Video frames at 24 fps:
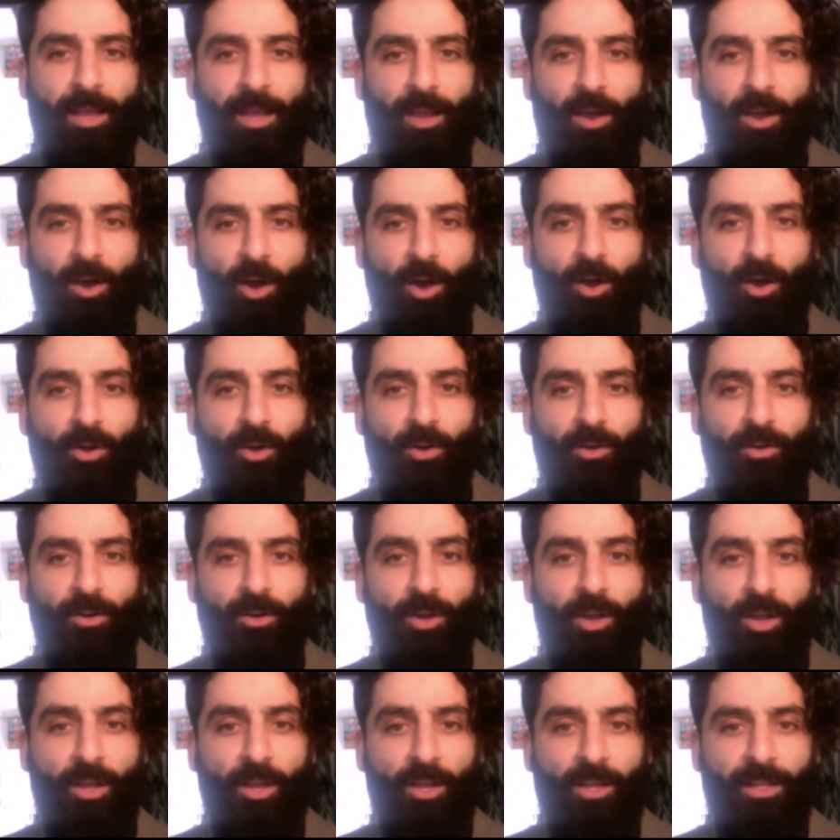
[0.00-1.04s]

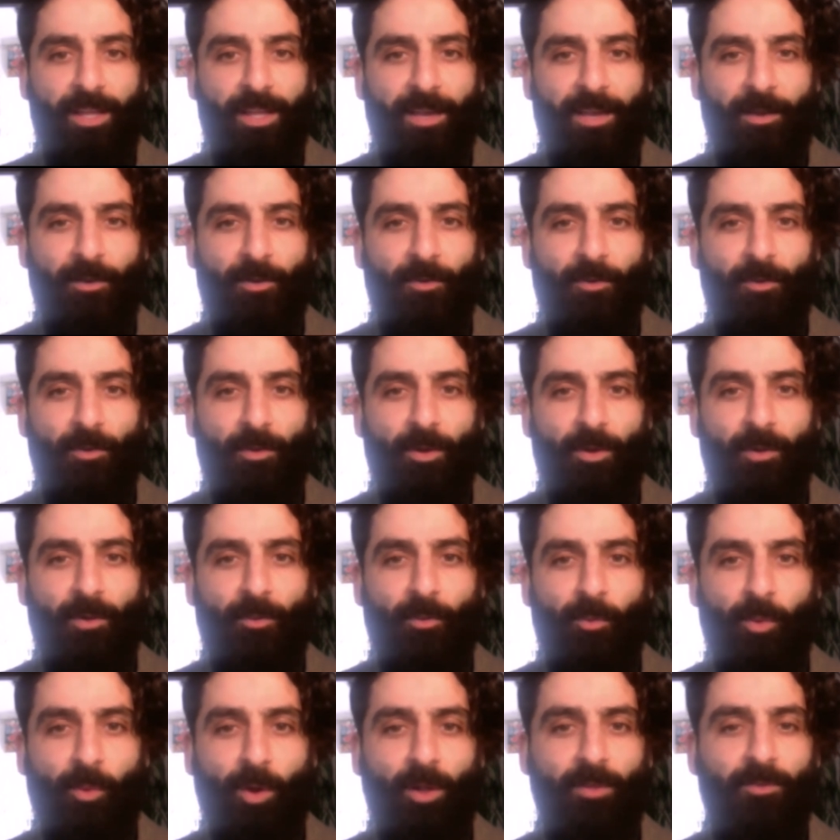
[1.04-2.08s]
on
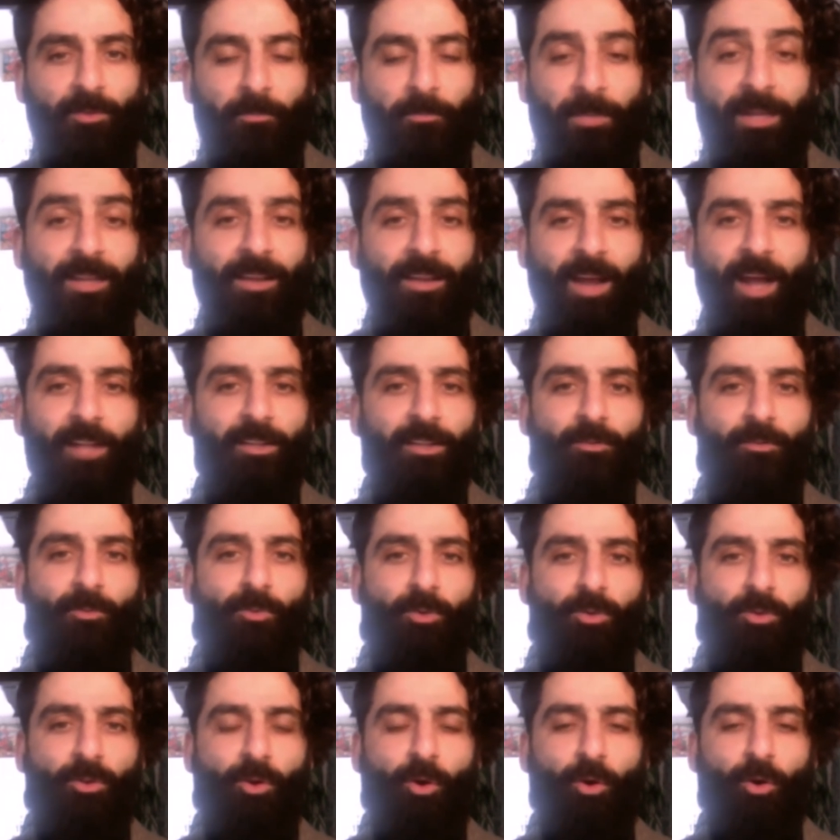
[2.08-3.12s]
what bin Laden
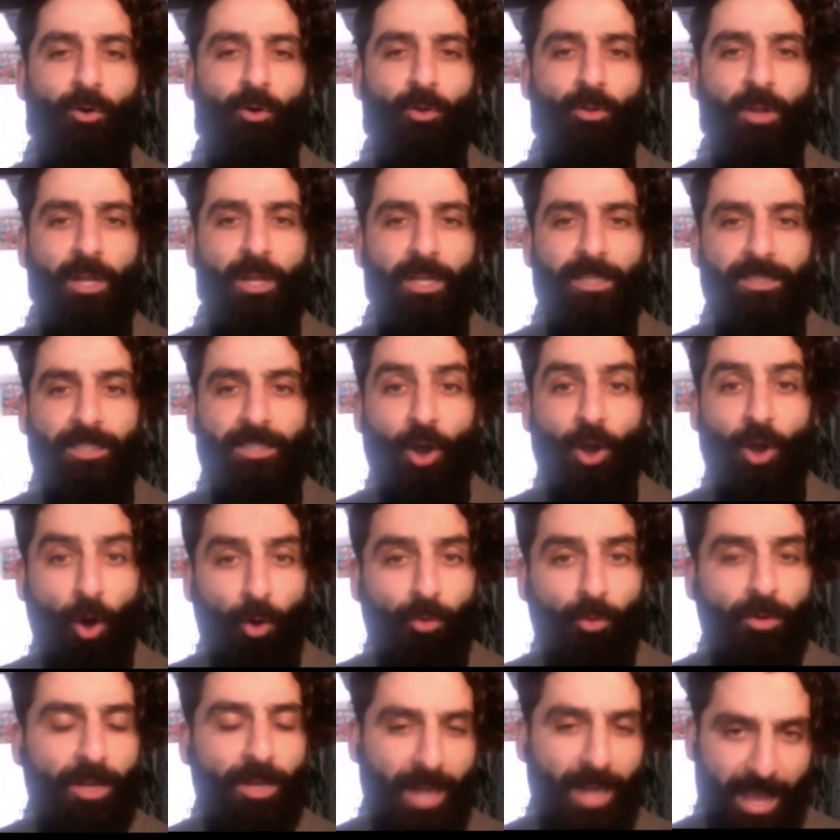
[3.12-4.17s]
would call the
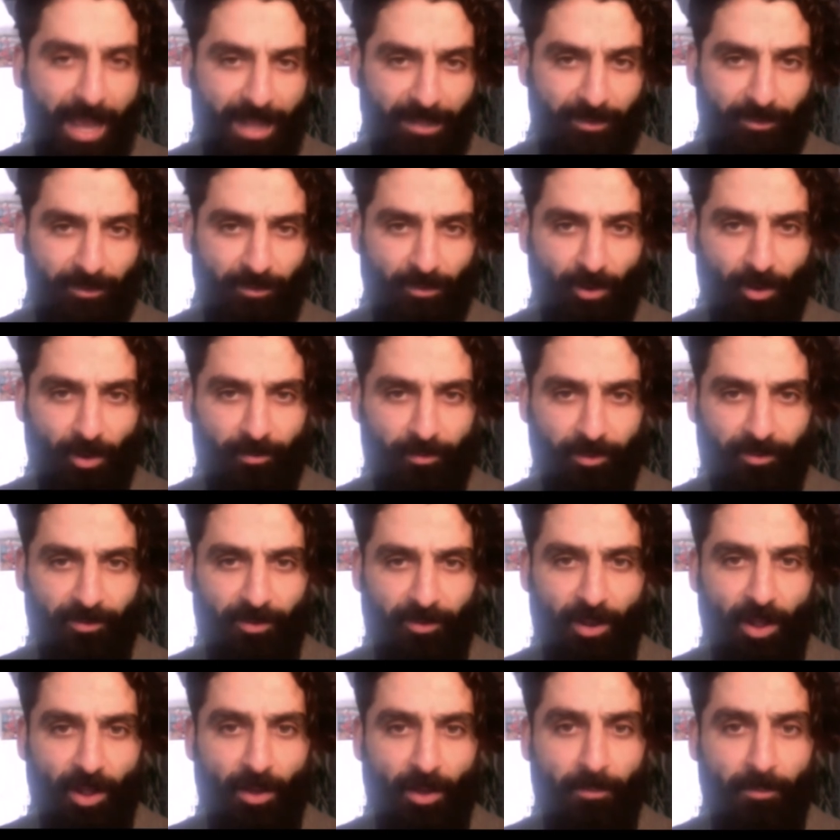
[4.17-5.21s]
holy lands of
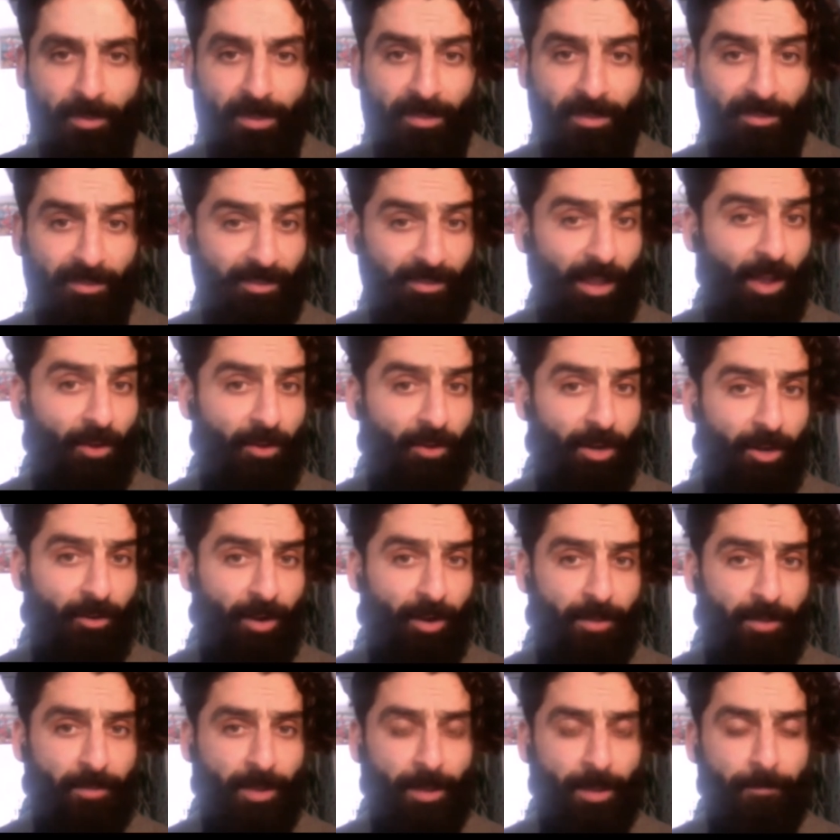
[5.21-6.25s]
Islam, Saudi
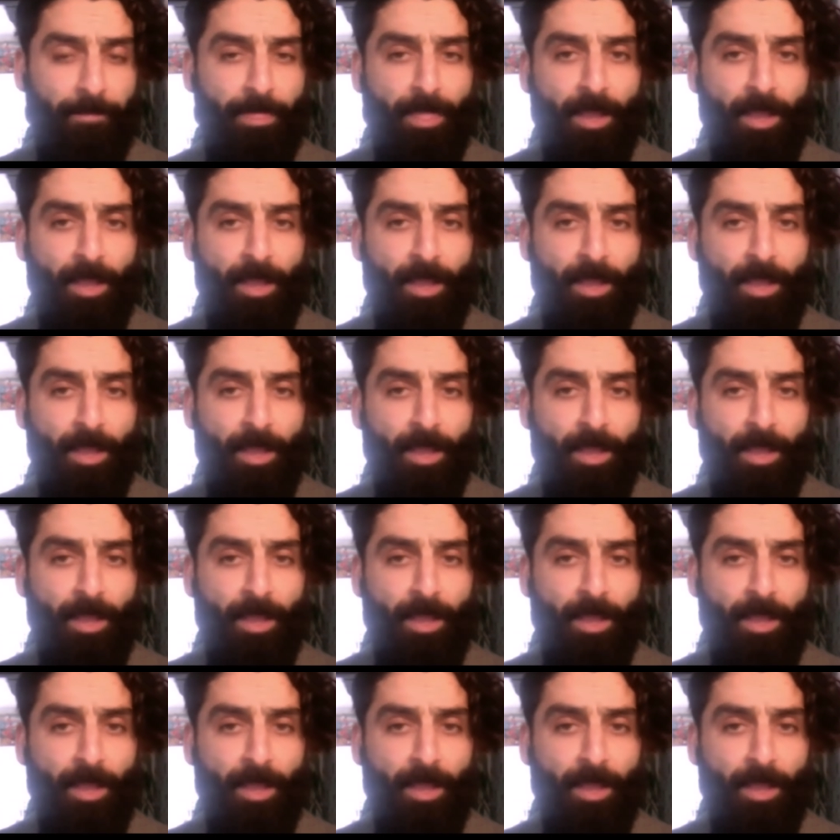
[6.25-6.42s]
Arabia.